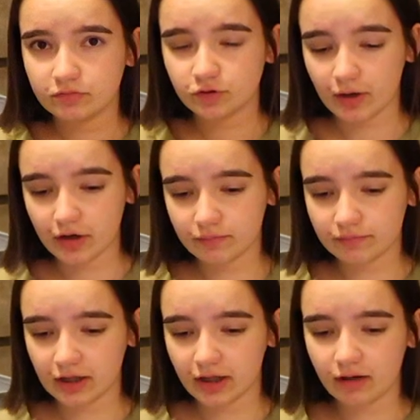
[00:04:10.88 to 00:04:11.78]
sweater
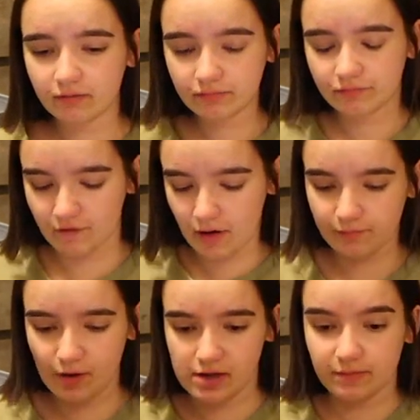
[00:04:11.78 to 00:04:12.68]
thingy
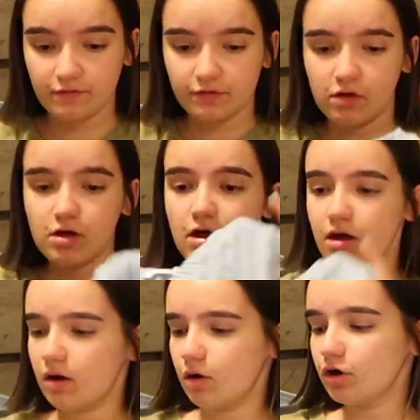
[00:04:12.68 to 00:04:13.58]
from Brandy Melville.
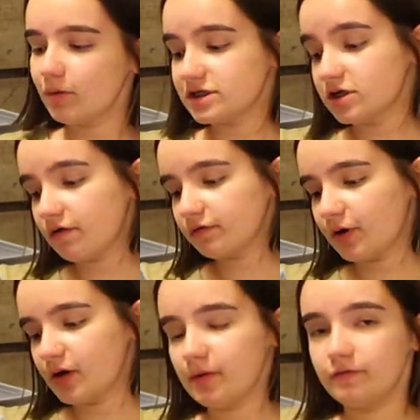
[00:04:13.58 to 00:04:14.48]
Or no, it's not from
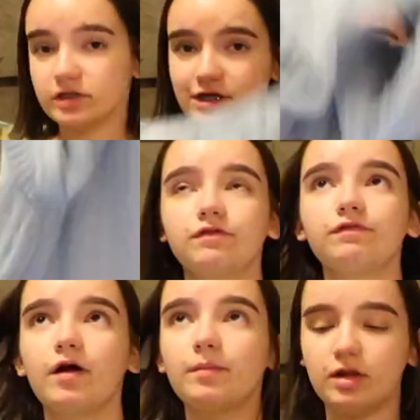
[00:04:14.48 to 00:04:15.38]
Brandy Melville. It's actually
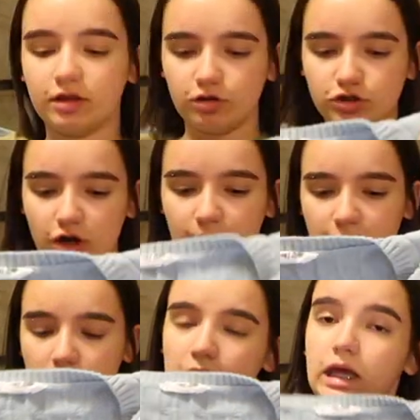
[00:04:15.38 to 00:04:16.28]
from a little
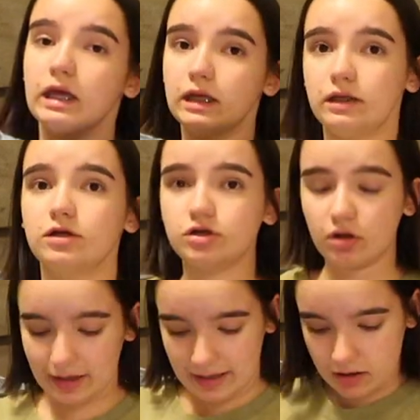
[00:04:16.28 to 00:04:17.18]
shop in
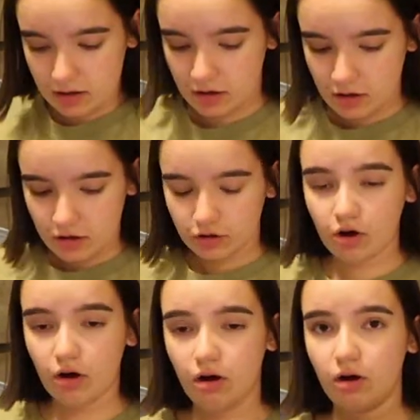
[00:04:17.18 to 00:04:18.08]
Salt Lake
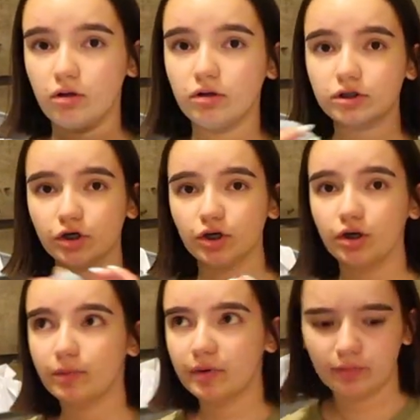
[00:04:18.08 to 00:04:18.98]
called
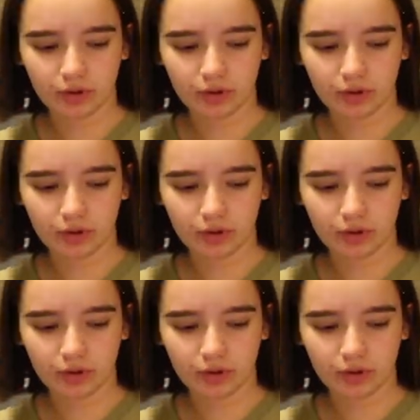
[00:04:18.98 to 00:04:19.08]
Urban